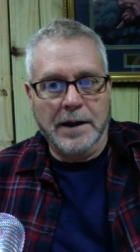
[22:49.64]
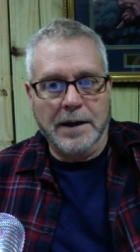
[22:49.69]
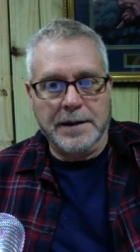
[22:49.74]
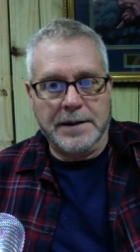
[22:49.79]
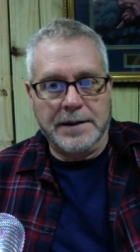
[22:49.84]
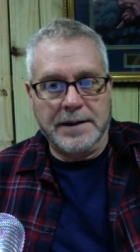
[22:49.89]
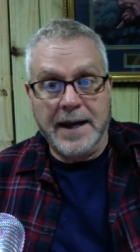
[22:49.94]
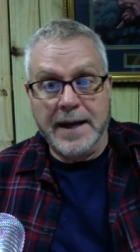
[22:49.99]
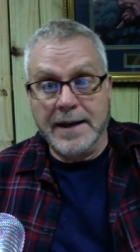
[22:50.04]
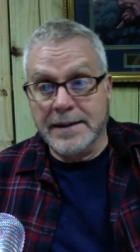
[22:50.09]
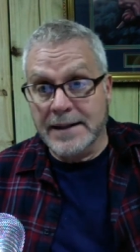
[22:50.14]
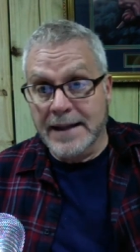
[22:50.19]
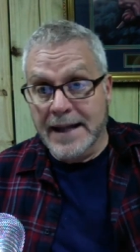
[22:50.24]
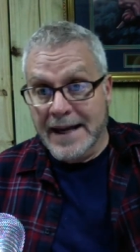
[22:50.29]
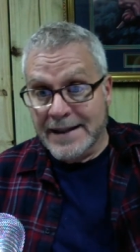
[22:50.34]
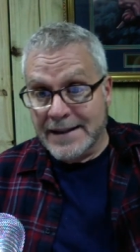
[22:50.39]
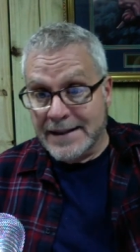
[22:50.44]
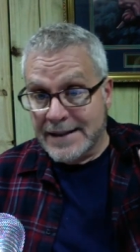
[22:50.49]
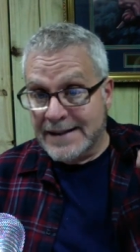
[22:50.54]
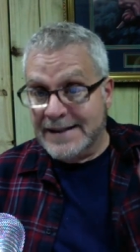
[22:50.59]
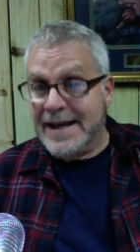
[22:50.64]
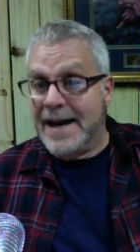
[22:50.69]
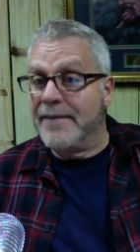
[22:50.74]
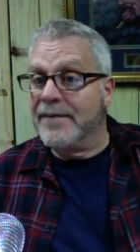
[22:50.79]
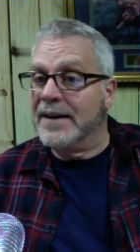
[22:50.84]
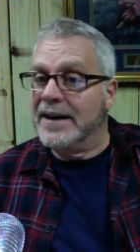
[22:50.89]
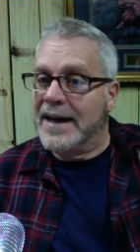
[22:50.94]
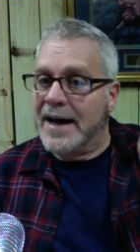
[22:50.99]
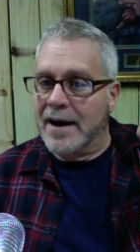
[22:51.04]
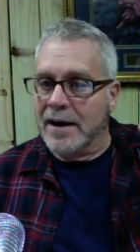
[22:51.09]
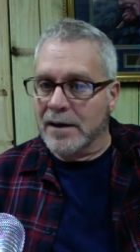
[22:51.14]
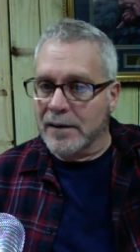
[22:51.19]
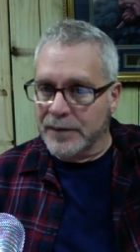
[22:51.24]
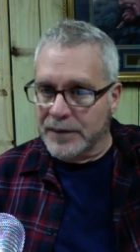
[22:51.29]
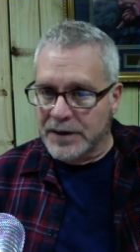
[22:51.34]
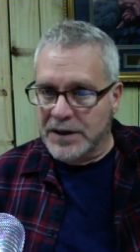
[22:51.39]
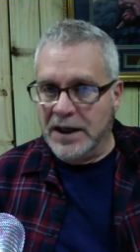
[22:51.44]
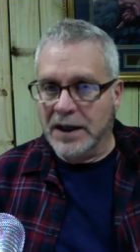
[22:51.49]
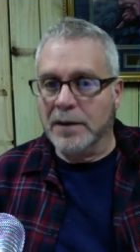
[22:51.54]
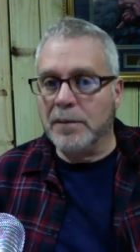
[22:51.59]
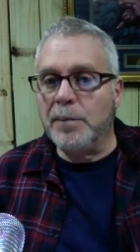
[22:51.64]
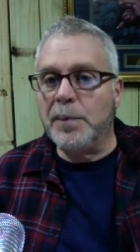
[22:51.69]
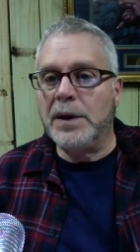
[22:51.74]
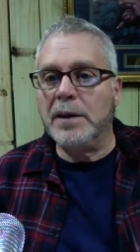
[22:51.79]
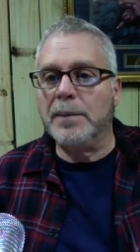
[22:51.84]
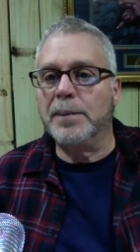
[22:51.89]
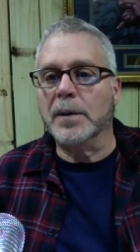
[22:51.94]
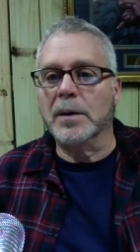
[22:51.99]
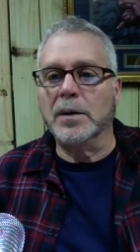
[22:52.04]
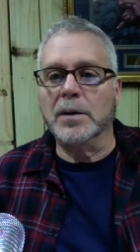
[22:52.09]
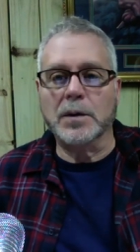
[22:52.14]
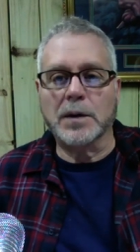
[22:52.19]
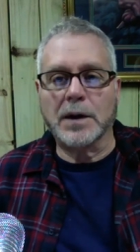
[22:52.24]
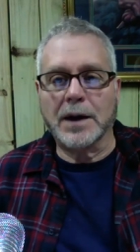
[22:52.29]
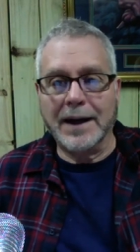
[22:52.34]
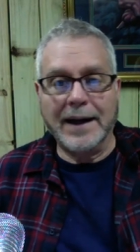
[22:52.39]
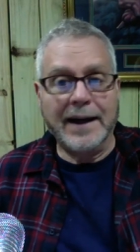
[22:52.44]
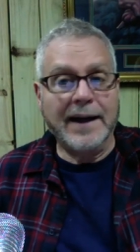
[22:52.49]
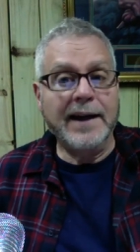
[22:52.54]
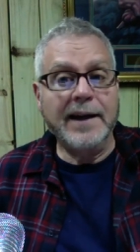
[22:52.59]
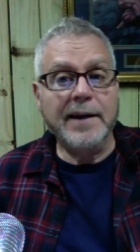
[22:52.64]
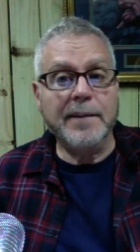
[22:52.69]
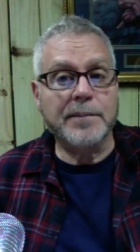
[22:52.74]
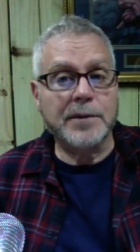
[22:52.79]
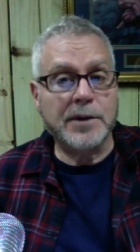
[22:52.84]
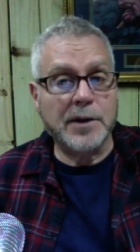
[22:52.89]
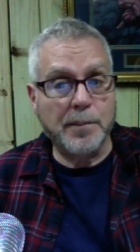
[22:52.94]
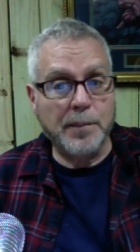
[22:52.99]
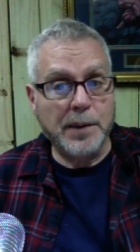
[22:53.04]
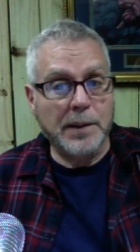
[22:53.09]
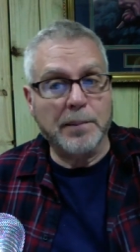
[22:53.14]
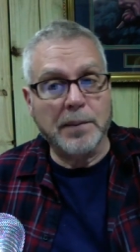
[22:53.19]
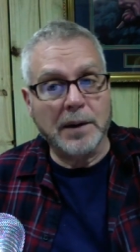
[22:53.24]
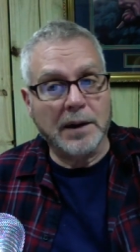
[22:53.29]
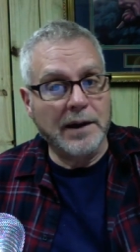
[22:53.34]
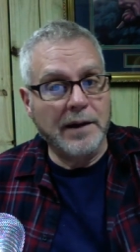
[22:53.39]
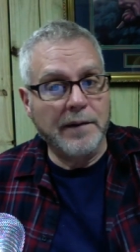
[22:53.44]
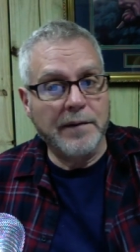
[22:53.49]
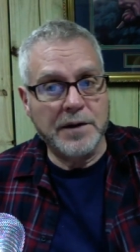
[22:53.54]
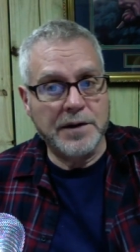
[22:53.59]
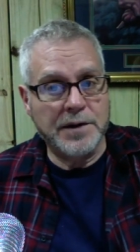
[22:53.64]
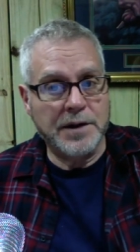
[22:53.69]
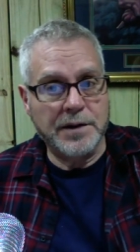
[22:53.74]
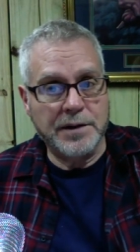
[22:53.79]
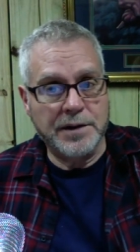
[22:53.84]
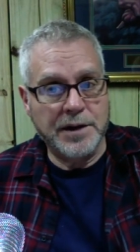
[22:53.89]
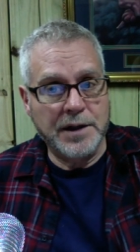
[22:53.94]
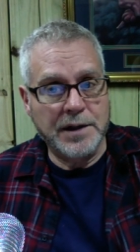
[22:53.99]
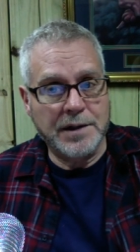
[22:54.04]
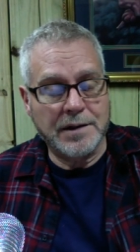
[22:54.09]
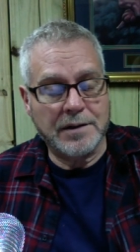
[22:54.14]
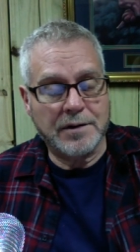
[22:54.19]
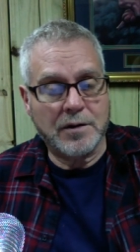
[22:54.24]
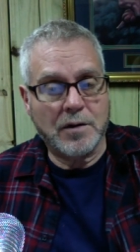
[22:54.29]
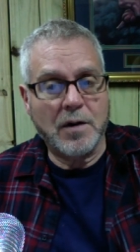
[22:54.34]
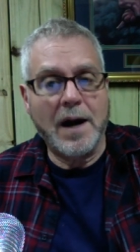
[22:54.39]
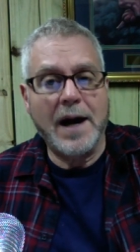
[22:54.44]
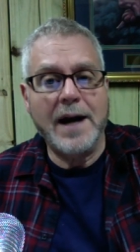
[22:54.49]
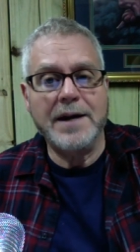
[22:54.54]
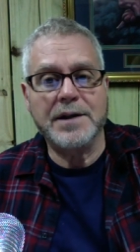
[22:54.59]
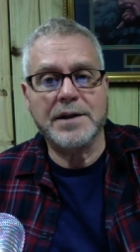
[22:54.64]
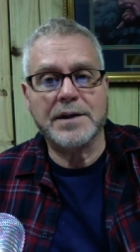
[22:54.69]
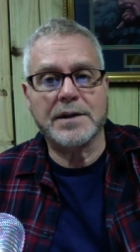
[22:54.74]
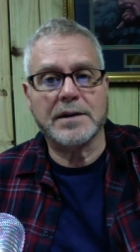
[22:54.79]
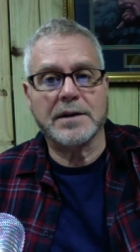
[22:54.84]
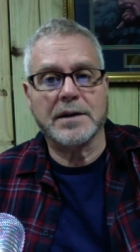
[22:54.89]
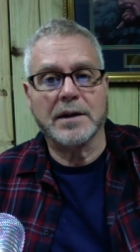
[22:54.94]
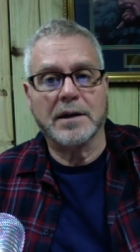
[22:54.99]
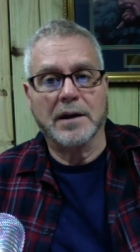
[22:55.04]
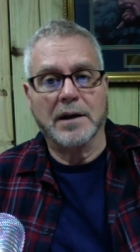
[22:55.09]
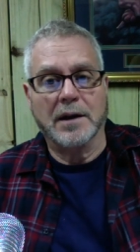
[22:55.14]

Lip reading: says that 7 out of 10 people who claim to be believers in Jesus Christ